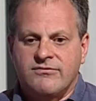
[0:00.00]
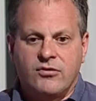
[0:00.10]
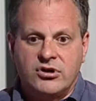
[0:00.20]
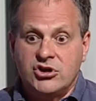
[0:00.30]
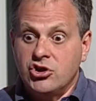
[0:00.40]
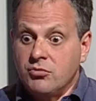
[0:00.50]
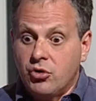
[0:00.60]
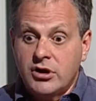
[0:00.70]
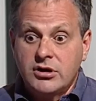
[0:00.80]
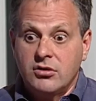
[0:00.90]
For a
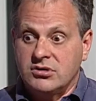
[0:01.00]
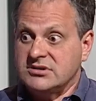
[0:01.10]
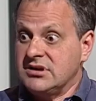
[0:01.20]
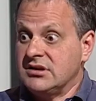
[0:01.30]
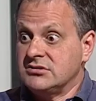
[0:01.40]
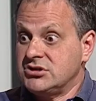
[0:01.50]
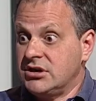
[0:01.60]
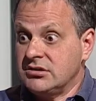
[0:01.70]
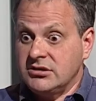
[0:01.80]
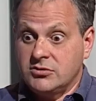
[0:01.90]
newborn or a
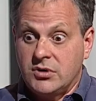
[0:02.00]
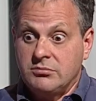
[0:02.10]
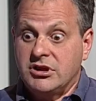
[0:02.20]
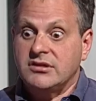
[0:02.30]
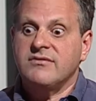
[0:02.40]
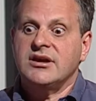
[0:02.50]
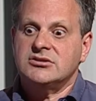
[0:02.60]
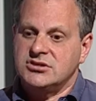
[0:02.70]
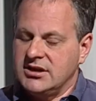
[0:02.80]
child under 1 month of age,